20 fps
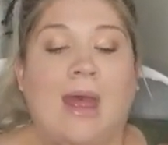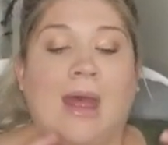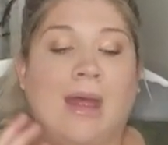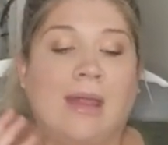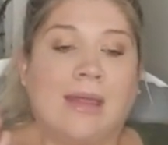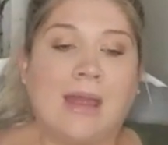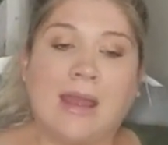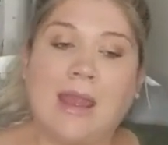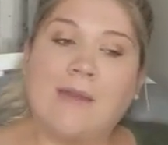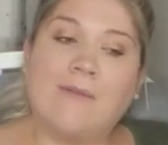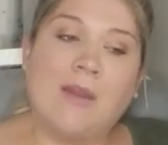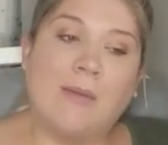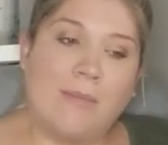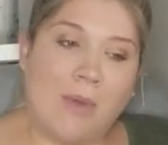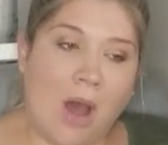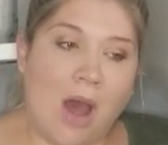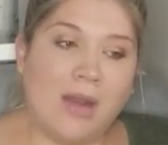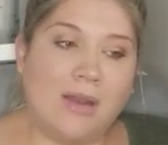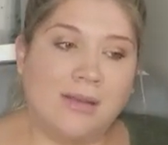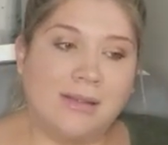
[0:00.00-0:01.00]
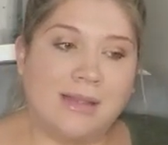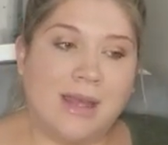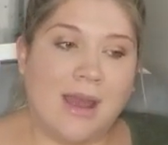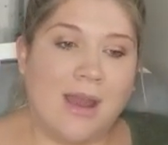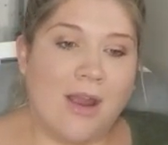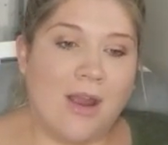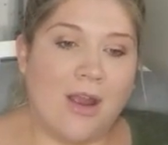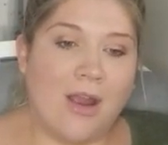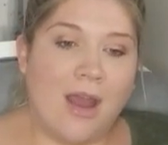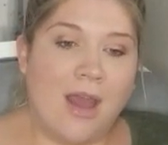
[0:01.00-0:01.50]
They gave him bottles
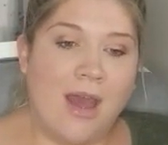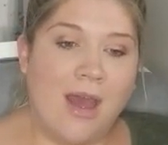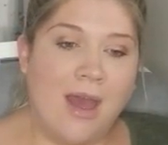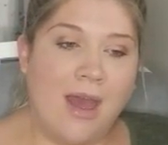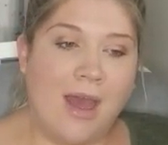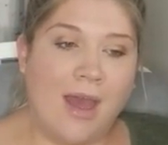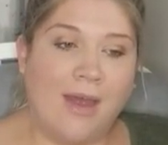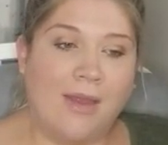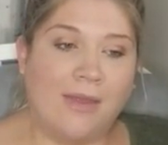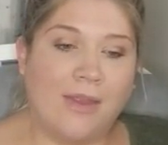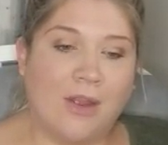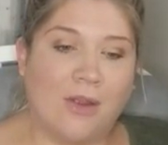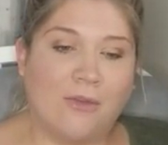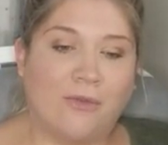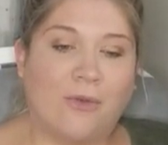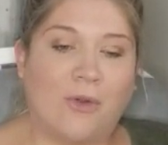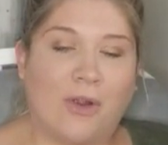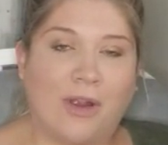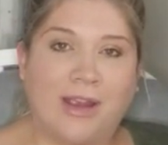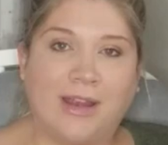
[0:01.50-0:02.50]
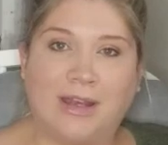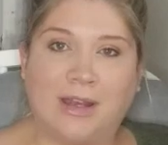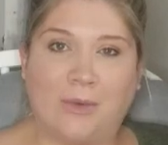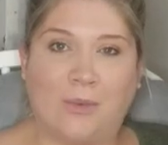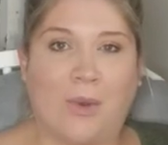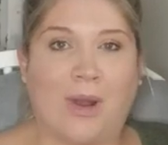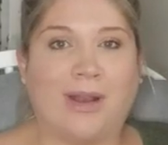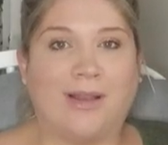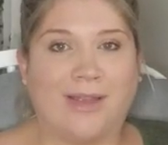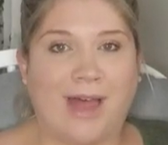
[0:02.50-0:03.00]
there, and therefore he didn't
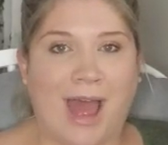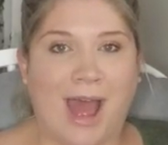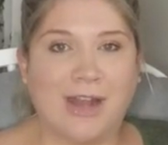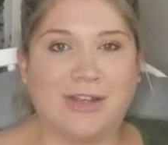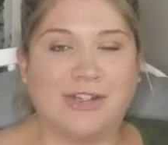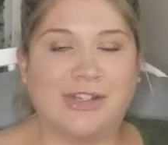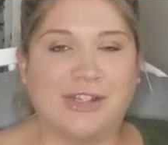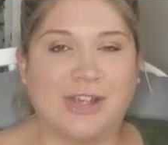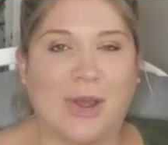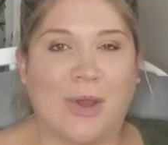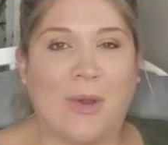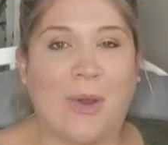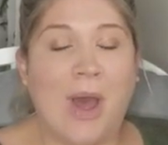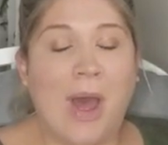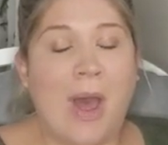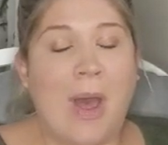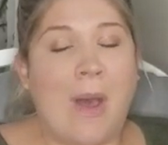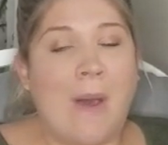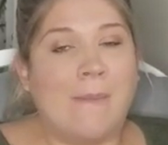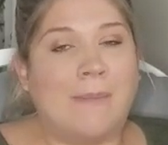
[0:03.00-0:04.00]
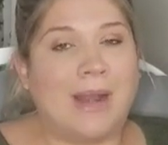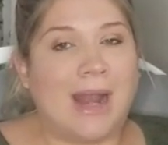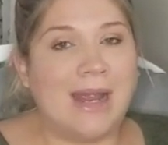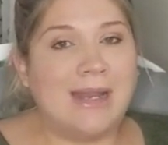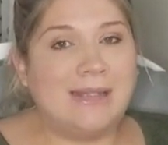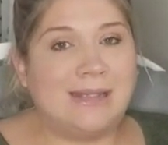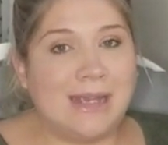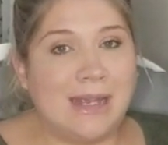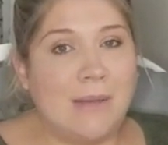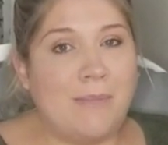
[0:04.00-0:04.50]
want to latch. So, but I
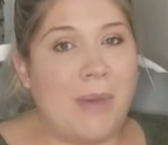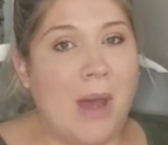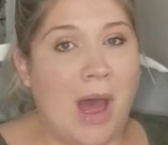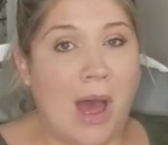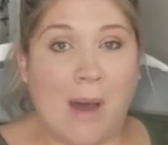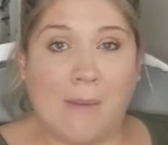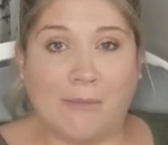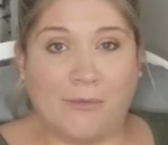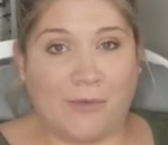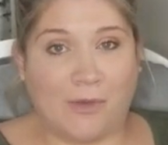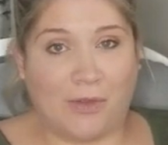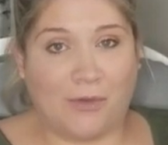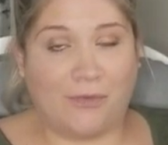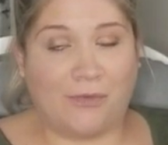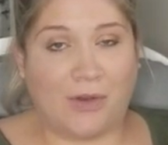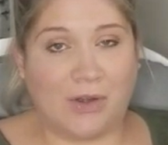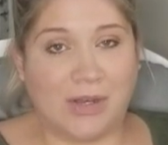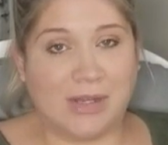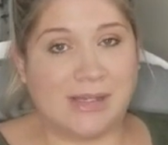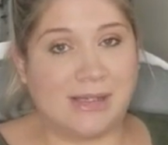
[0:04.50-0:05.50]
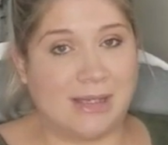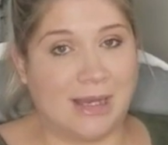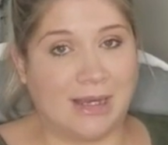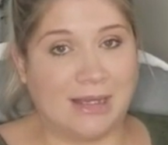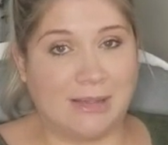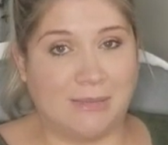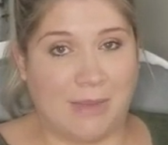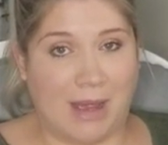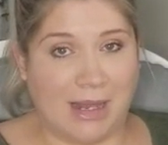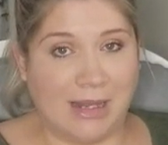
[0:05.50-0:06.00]
did pump for the first
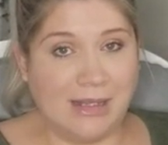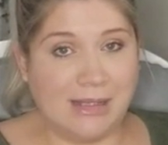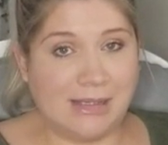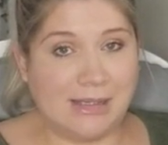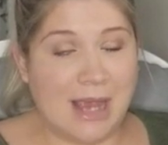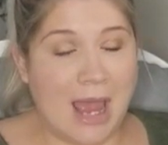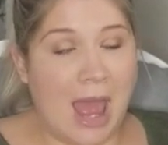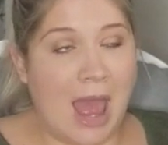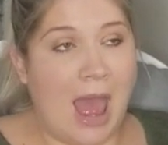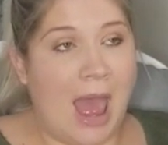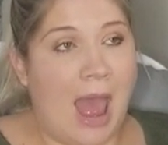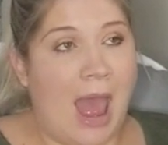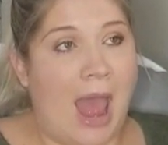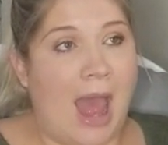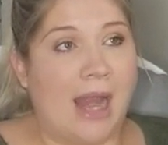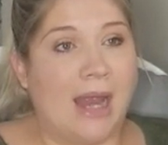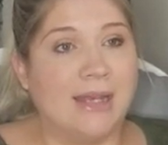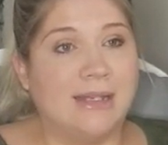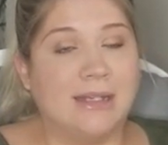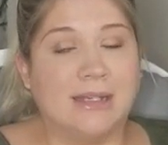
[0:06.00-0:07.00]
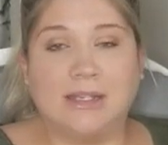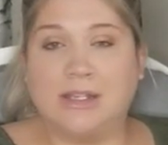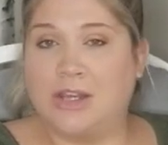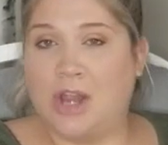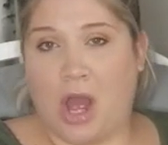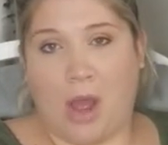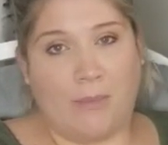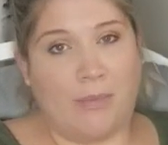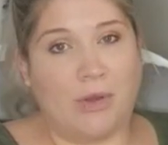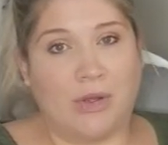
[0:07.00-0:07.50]
6 months, and I did
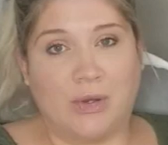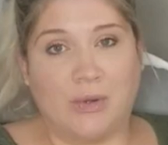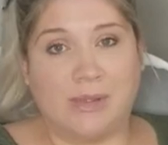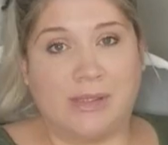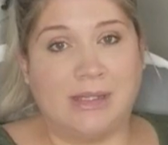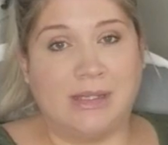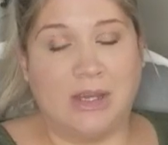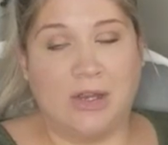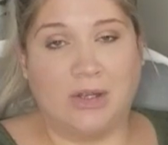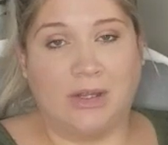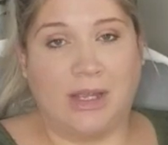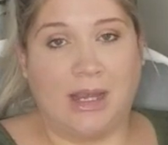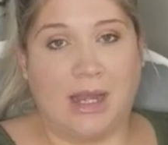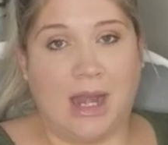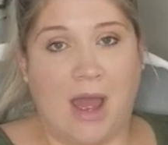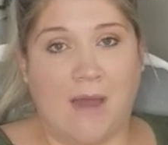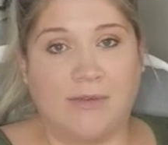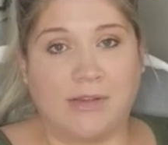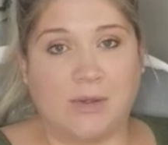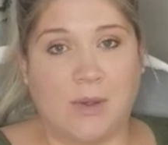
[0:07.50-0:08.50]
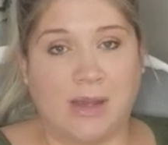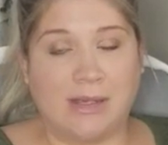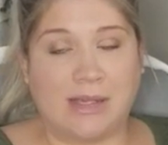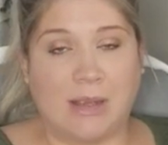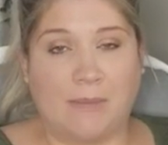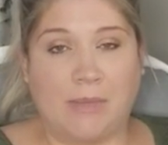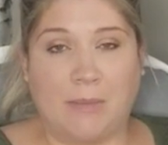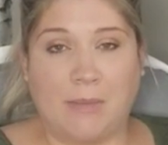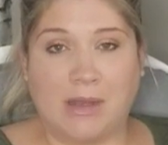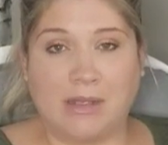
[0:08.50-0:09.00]
not produce nearly enough, so I
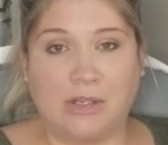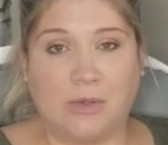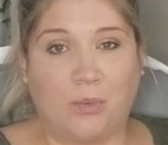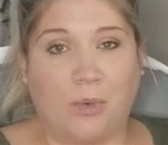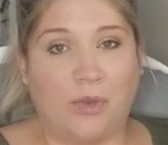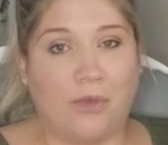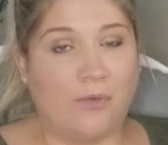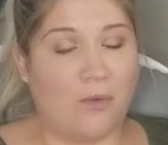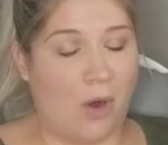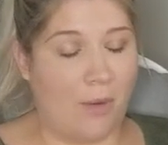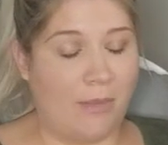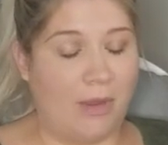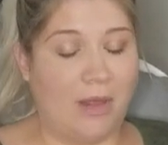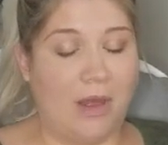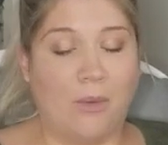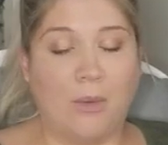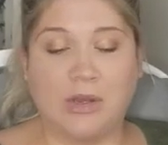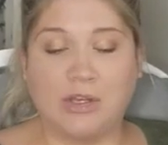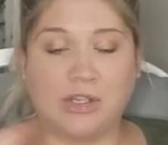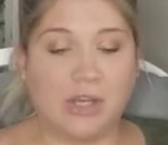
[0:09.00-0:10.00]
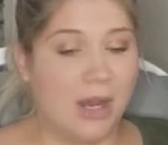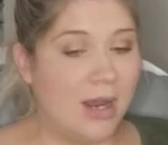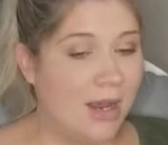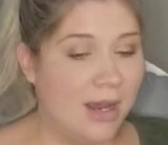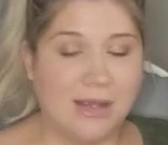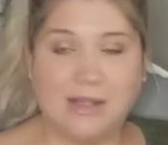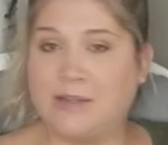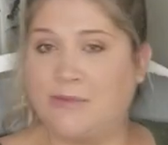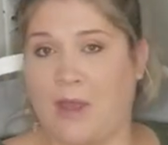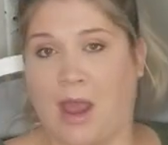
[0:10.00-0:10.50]
supplemented with formula, which
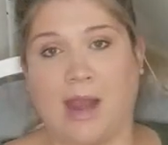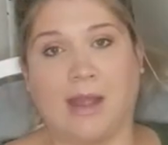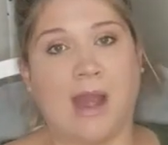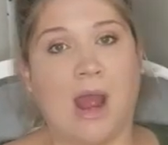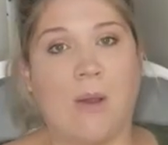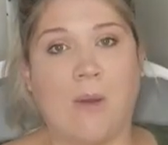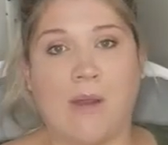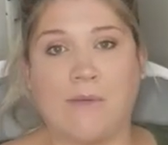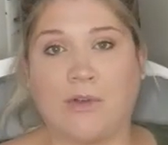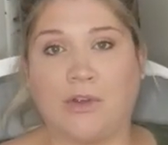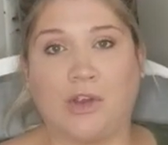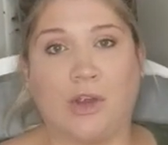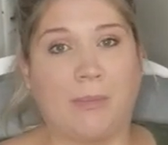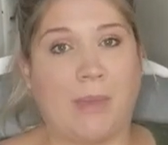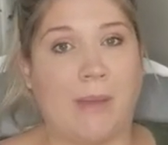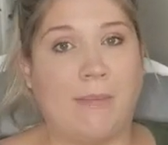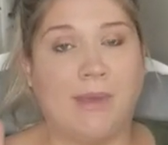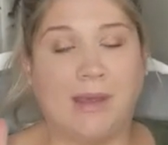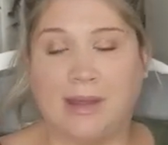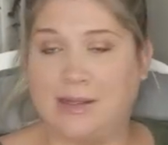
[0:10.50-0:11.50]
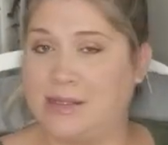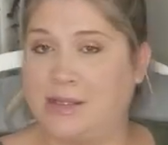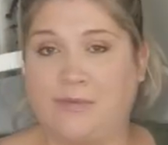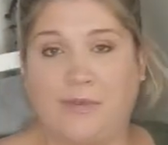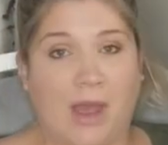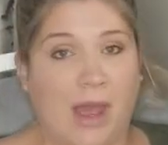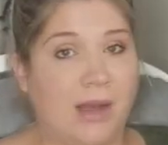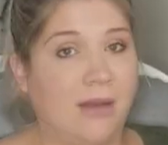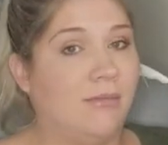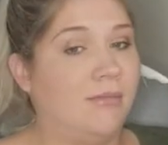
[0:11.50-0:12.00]
is fine. However your baby gets
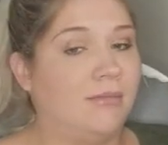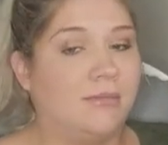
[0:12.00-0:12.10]
fed,